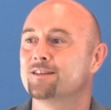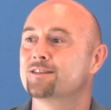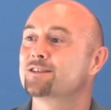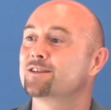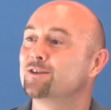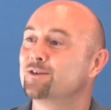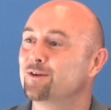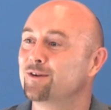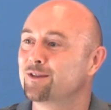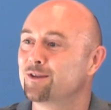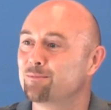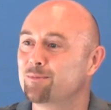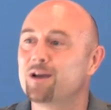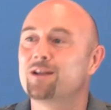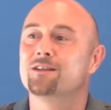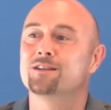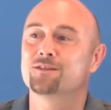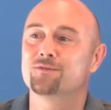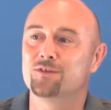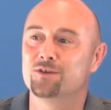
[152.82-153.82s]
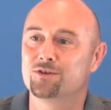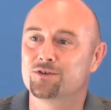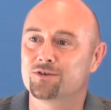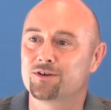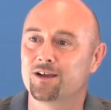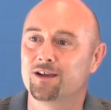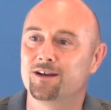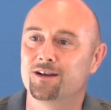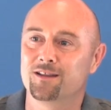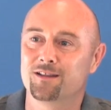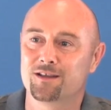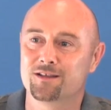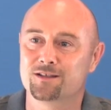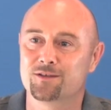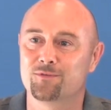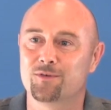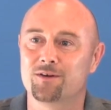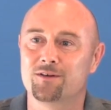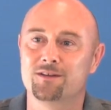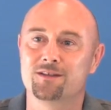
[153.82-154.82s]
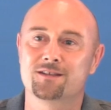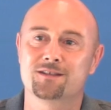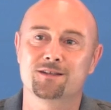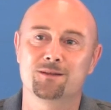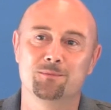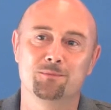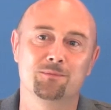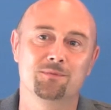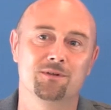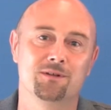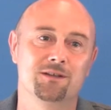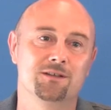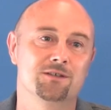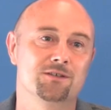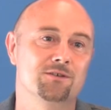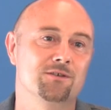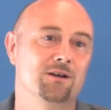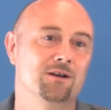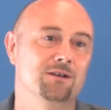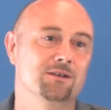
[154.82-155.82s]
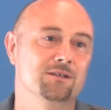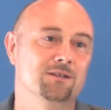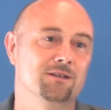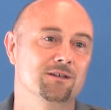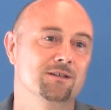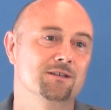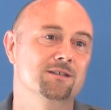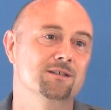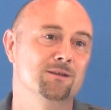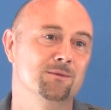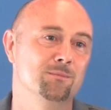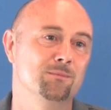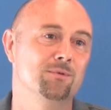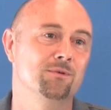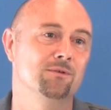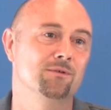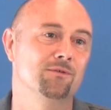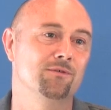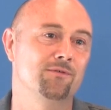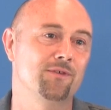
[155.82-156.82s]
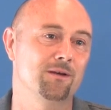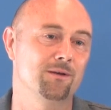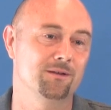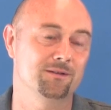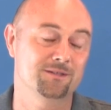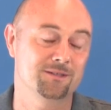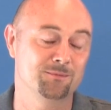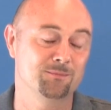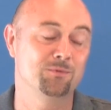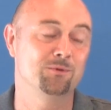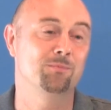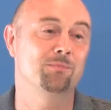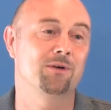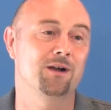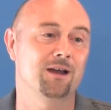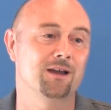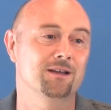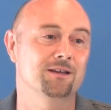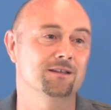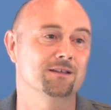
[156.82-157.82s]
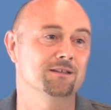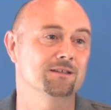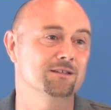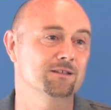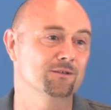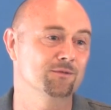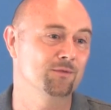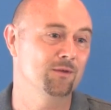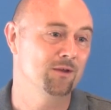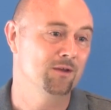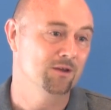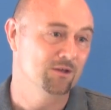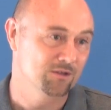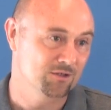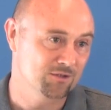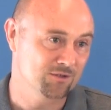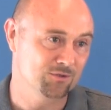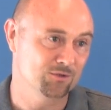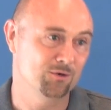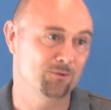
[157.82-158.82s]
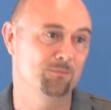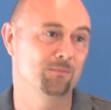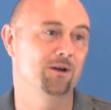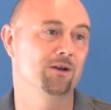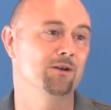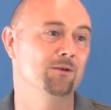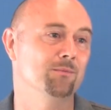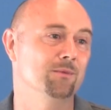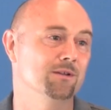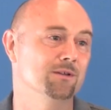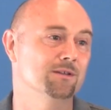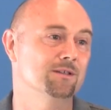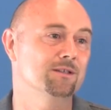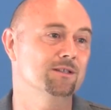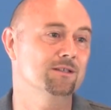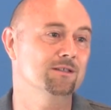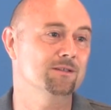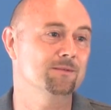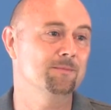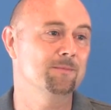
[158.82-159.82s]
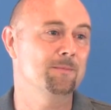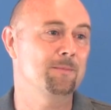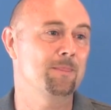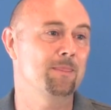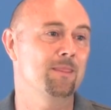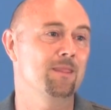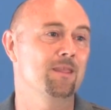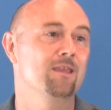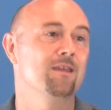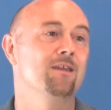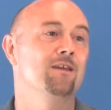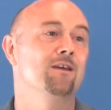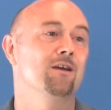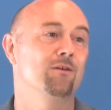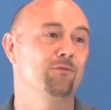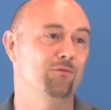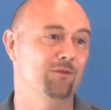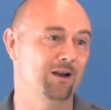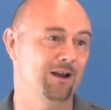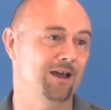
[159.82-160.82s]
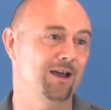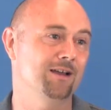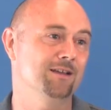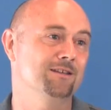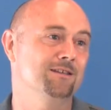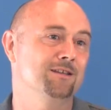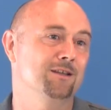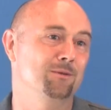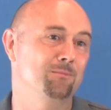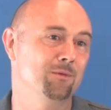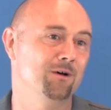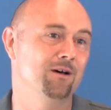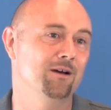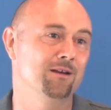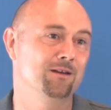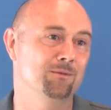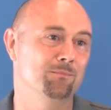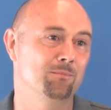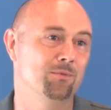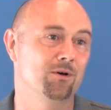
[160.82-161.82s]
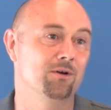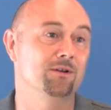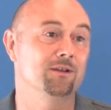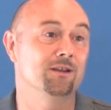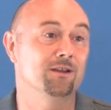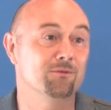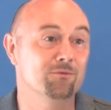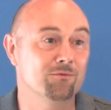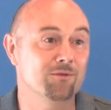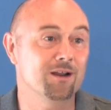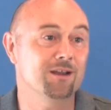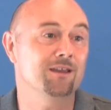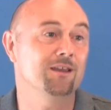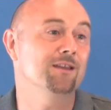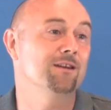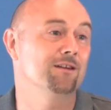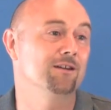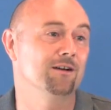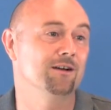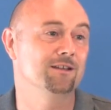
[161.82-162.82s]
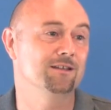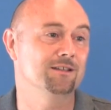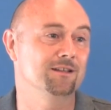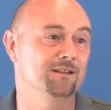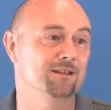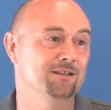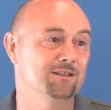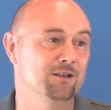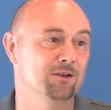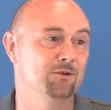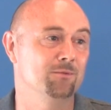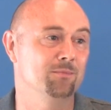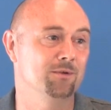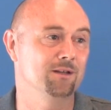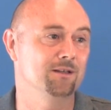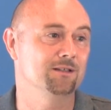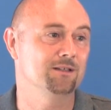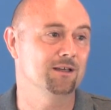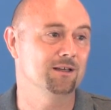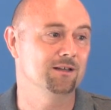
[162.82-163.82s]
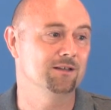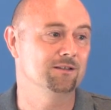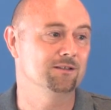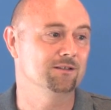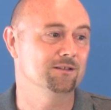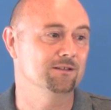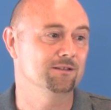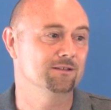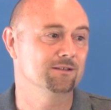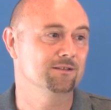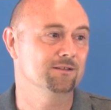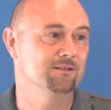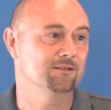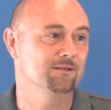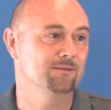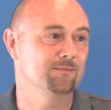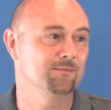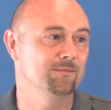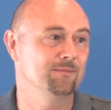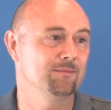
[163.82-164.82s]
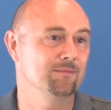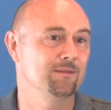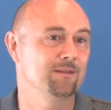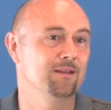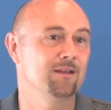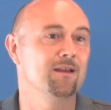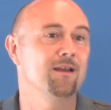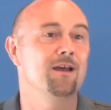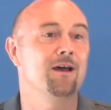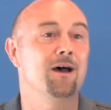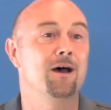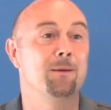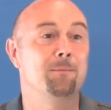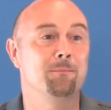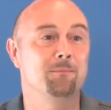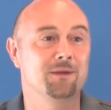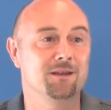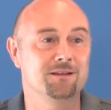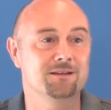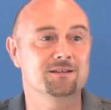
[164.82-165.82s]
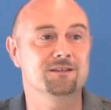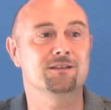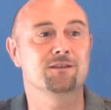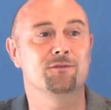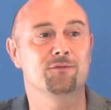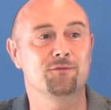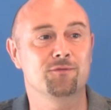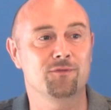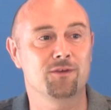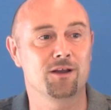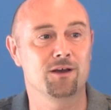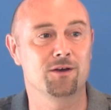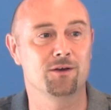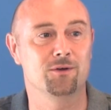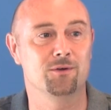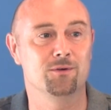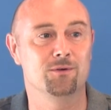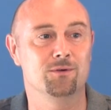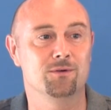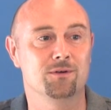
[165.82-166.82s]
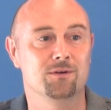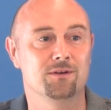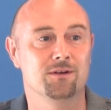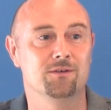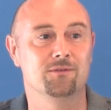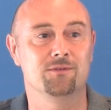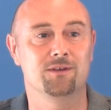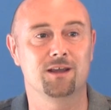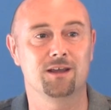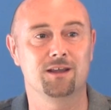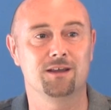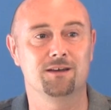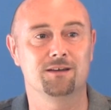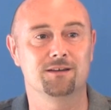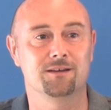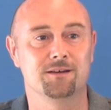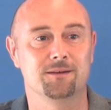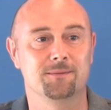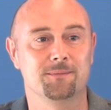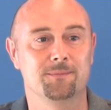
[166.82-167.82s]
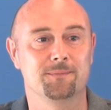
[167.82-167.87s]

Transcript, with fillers: So in the balanced view training, there's a very simple instruction a simple, simple practice of short moments of relaxing mind and body and recognizing this open intelligence amidst the flow of data.